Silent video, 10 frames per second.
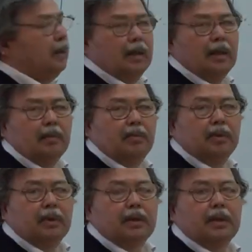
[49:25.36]
null
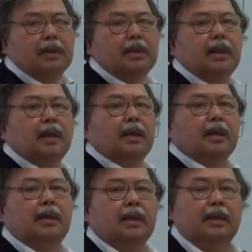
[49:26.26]
hypothesis,
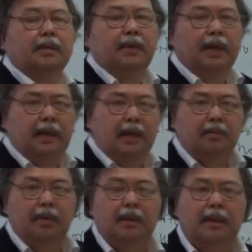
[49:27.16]
that the
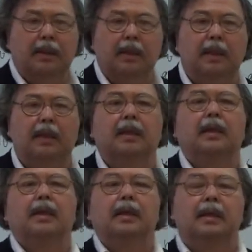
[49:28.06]
variable here,
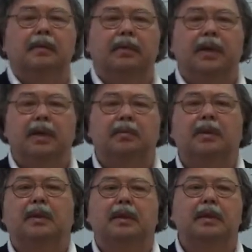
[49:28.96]
and the
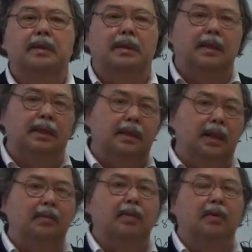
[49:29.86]
variable is the
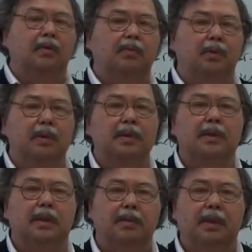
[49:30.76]
number of
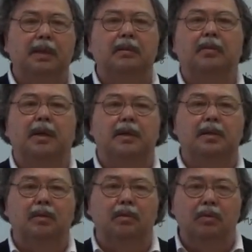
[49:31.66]
points obtained by a
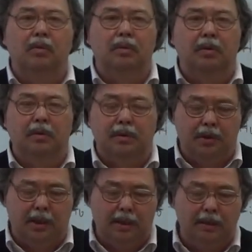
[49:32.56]
school
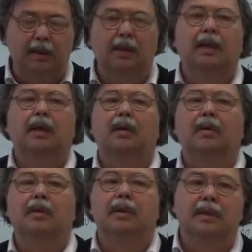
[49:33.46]
child
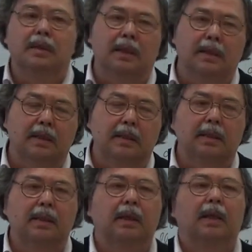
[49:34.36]
on this test.
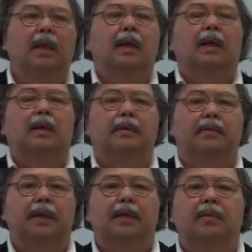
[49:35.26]
The
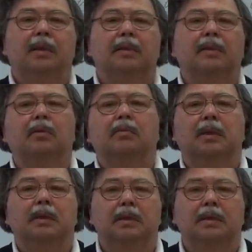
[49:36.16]
variable is
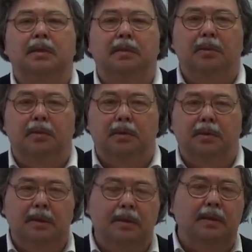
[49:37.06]
normally distributed.
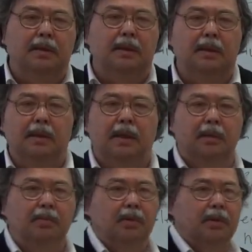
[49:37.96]
This is the
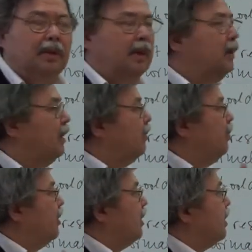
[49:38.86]
null
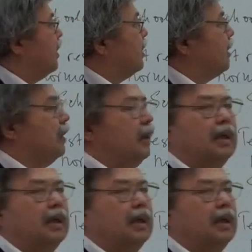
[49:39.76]
hypothesis.